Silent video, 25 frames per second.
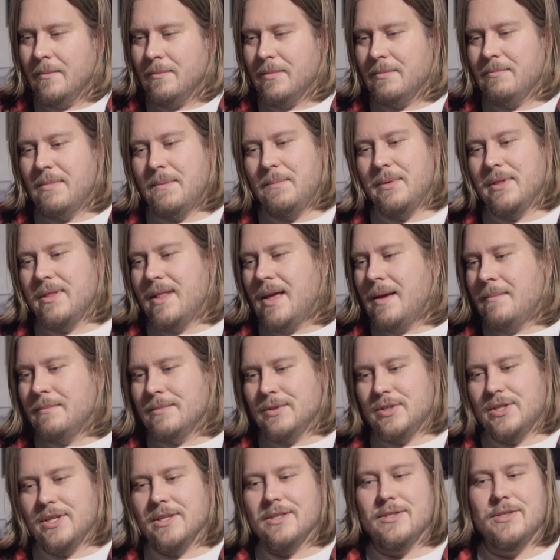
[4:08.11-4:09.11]
maybe them
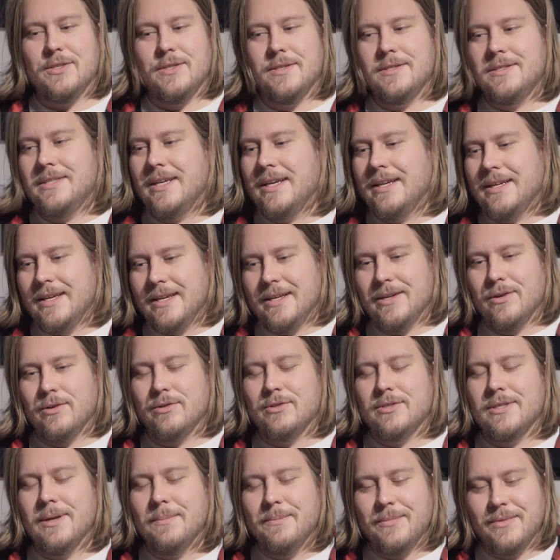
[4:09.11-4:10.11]
just singing or
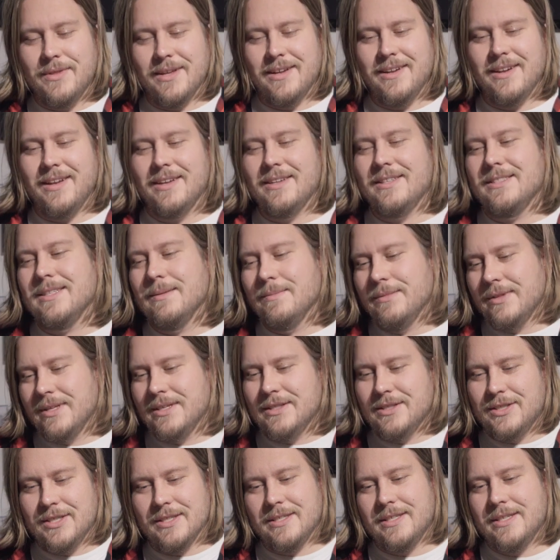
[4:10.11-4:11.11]
something, like
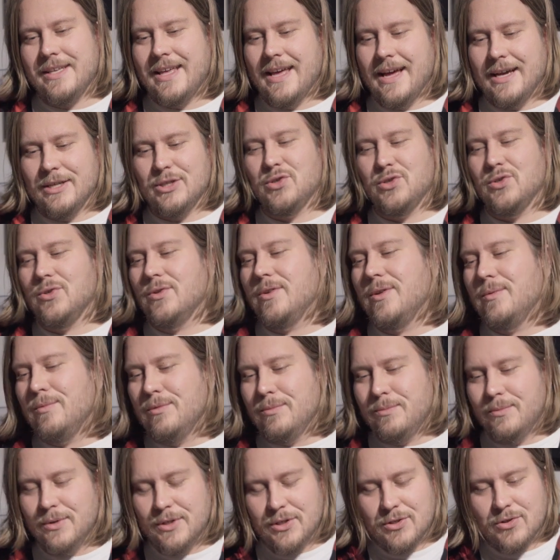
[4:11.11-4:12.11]
something just casual. It
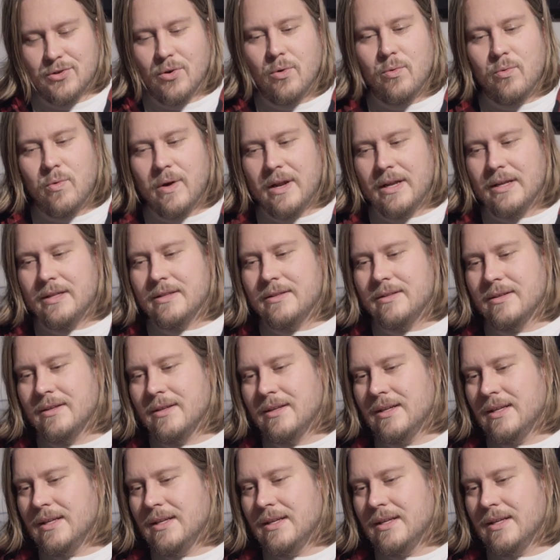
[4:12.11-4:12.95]
would be so great.